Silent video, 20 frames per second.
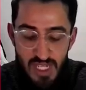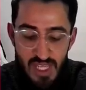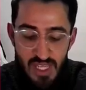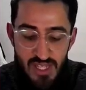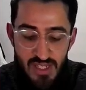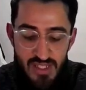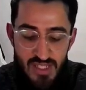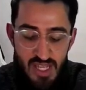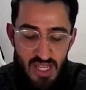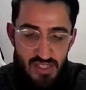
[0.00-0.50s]

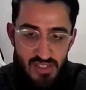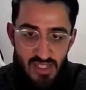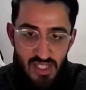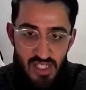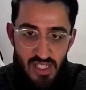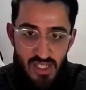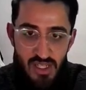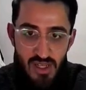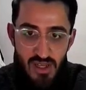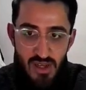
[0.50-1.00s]
hits actually,
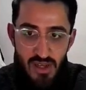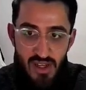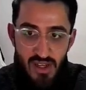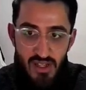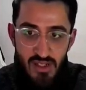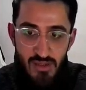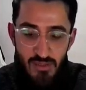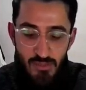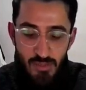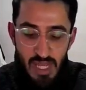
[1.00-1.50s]
yeah.
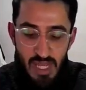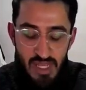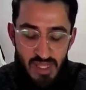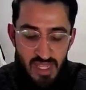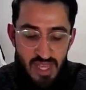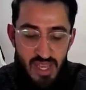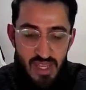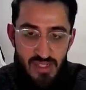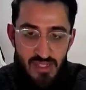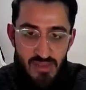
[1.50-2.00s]
Well, by the
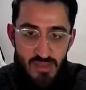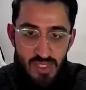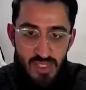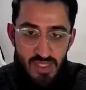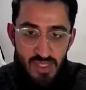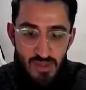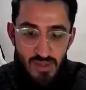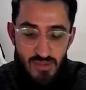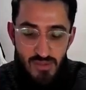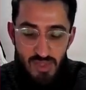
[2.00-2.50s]
end, we're
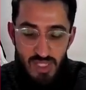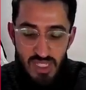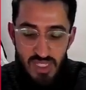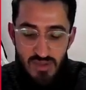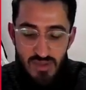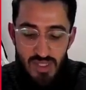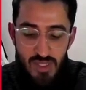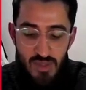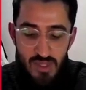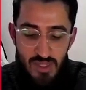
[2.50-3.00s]
doing really,
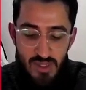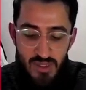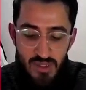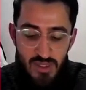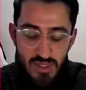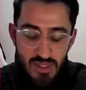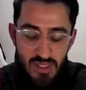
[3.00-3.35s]
really well.